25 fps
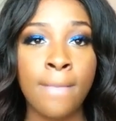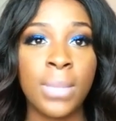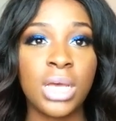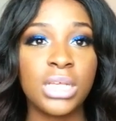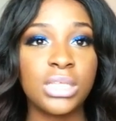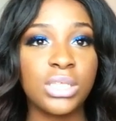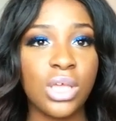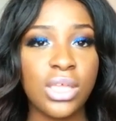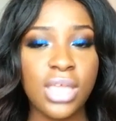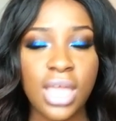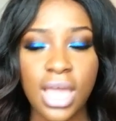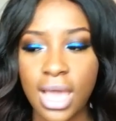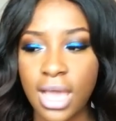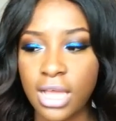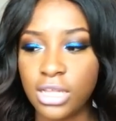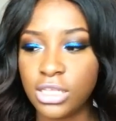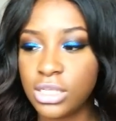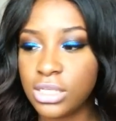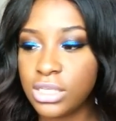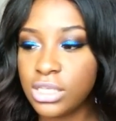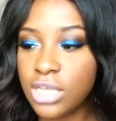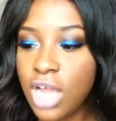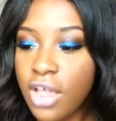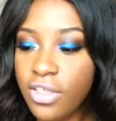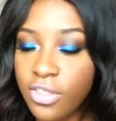So yeah, to
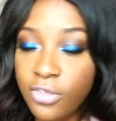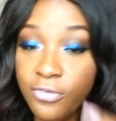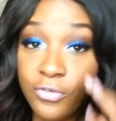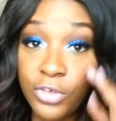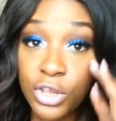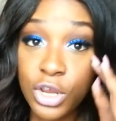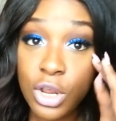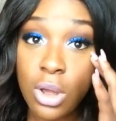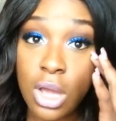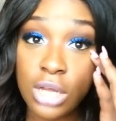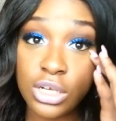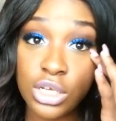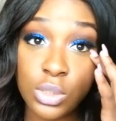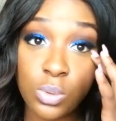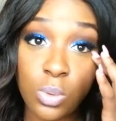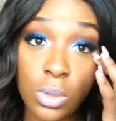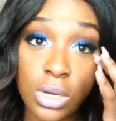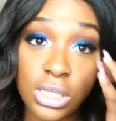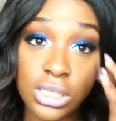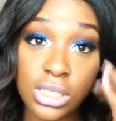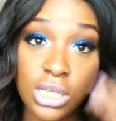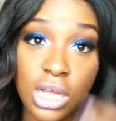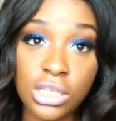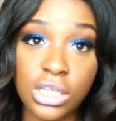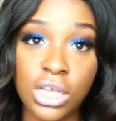start the video, I just want
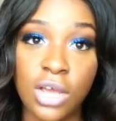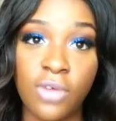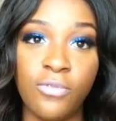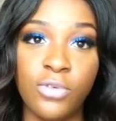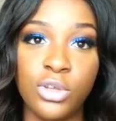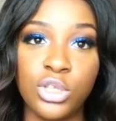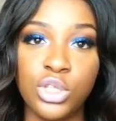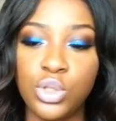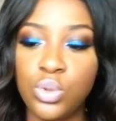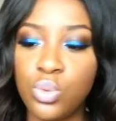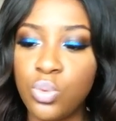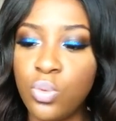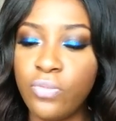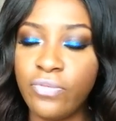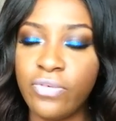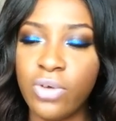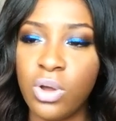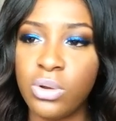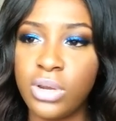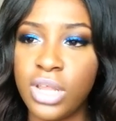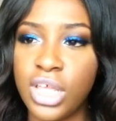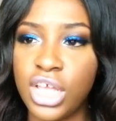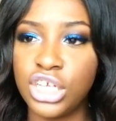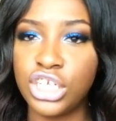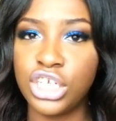to start off with two
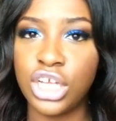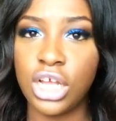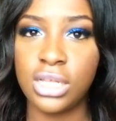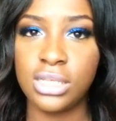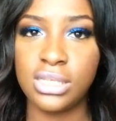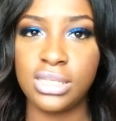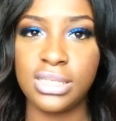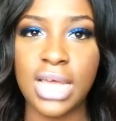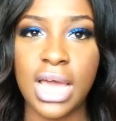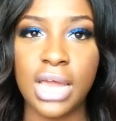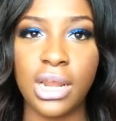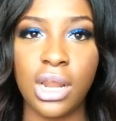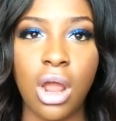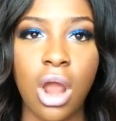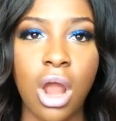foundations that